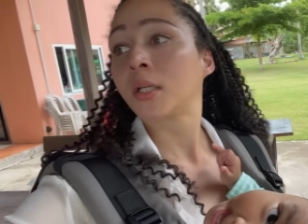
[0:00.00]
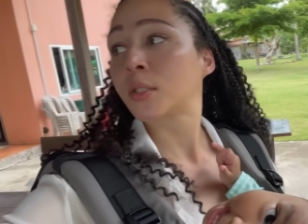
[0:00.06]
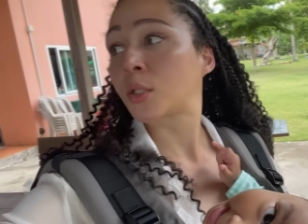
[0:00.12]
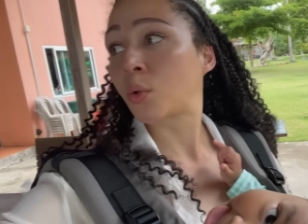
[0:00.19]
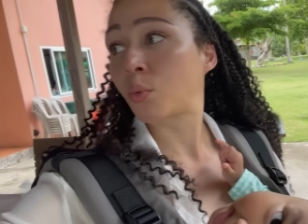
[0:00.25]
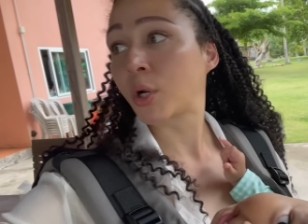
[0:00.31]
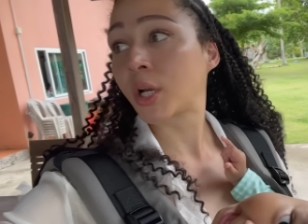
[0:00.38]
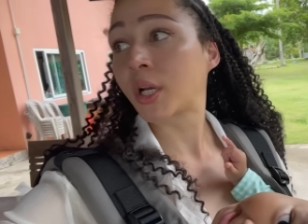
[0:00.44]

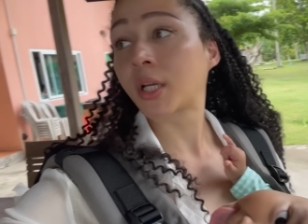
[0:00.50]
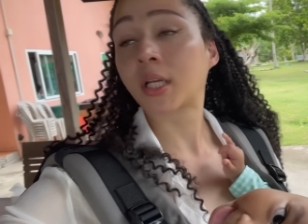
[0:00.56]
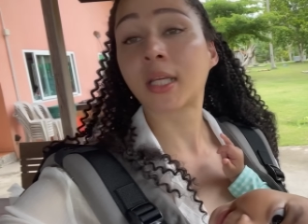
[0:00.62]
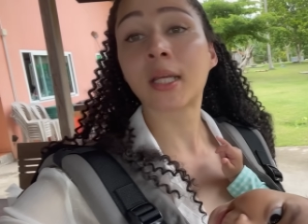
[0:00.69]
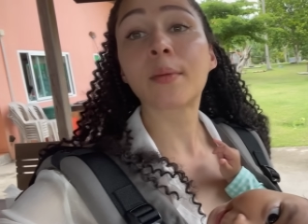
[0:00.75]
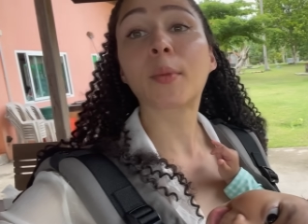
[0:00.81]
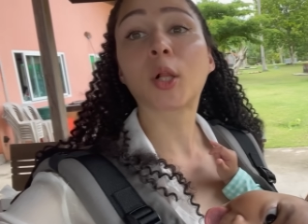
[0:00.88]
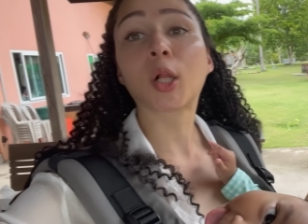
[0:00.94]
So we're gonna
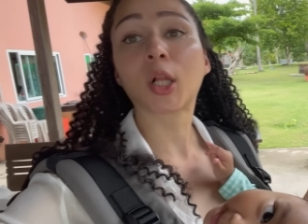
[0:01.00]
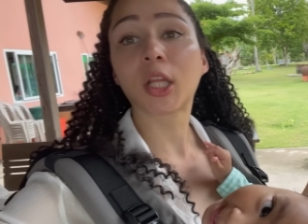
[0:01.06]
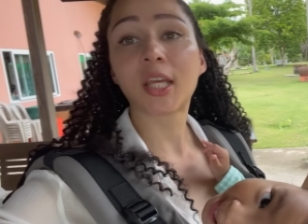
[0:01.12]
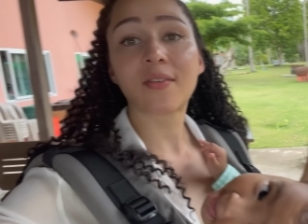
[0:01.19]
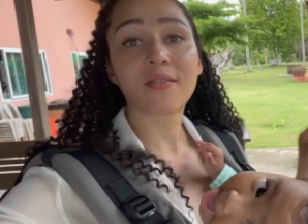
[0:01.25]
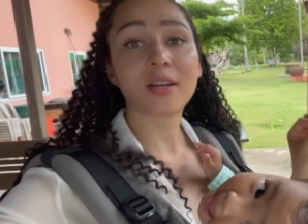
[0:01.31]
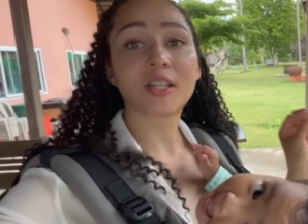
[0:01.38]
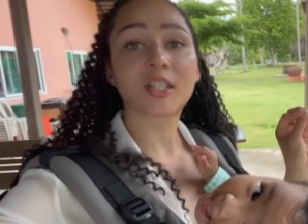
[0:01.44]
nibble
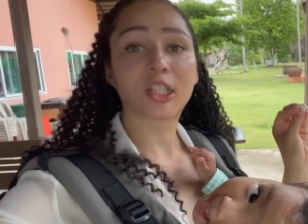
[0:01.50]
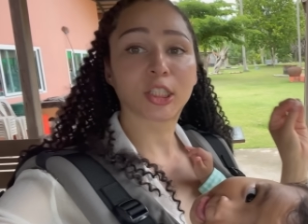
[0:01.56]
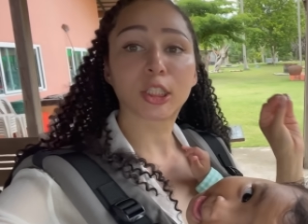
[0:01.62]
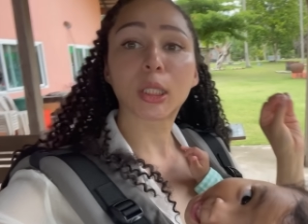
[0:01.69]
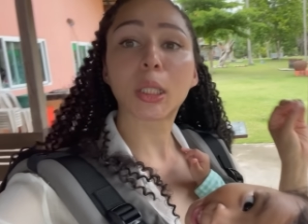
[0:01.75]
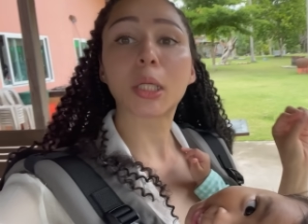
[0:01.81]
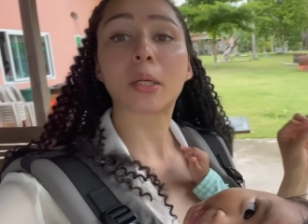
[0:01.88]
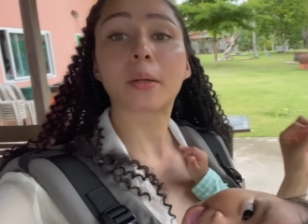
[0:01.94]
even just
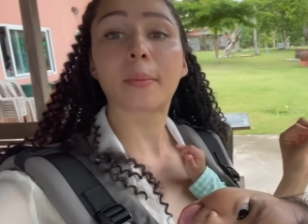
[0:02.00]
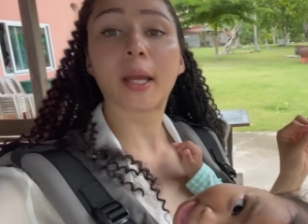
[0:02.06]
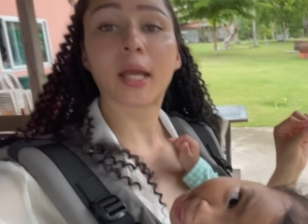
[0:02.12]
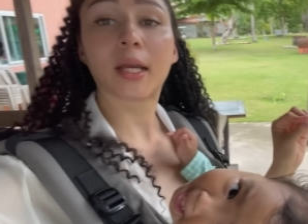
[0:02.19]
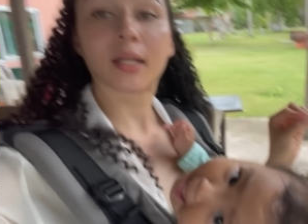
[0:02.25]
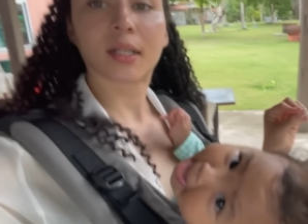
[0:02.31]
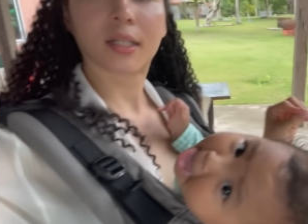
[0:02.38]
a little bit.